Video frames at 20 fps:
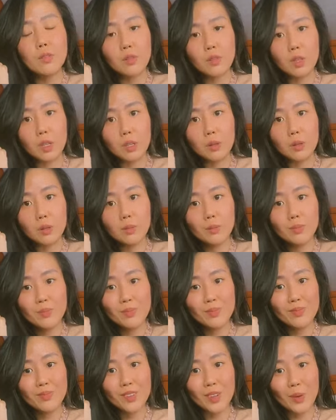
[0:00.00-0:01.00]
few,
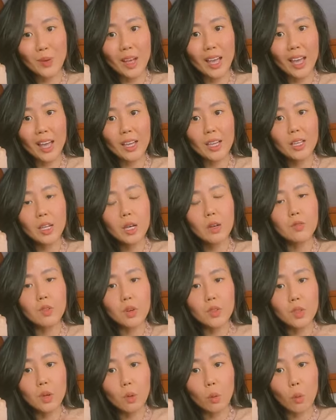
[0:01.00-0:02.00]
okay,
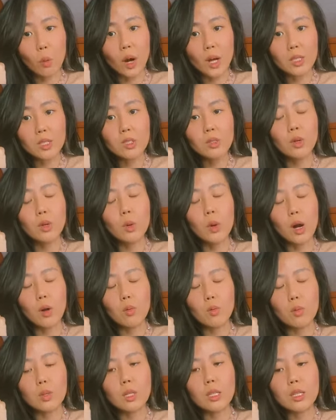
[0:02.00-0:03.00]
for the ones who are
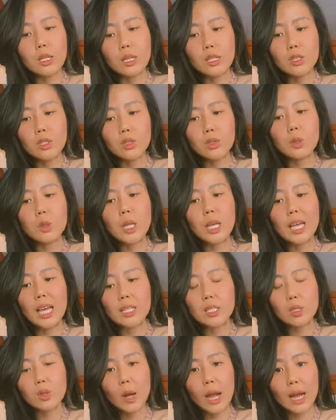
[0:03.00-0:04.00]
really truly
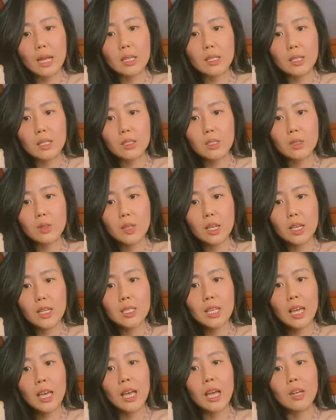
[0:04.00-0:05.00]
attracted to this
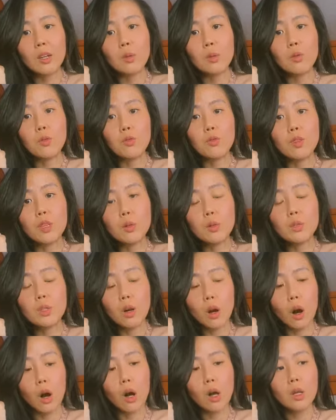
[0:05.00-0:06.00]
and who feels
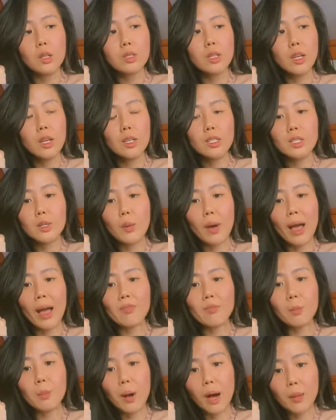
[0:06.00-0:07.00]
called to
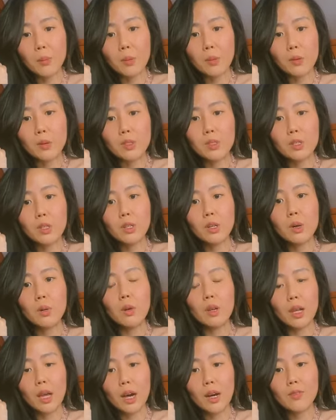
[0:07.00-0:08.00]
have my personal
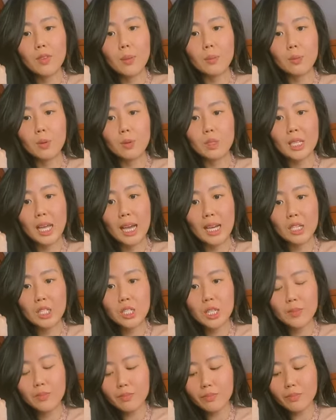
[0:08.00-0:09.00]
love and
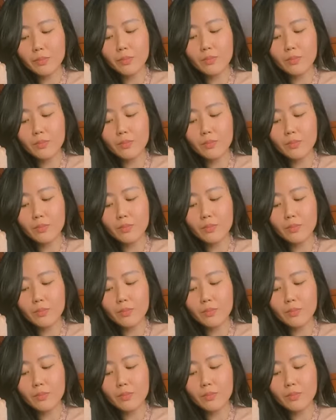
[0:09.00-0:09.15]
protection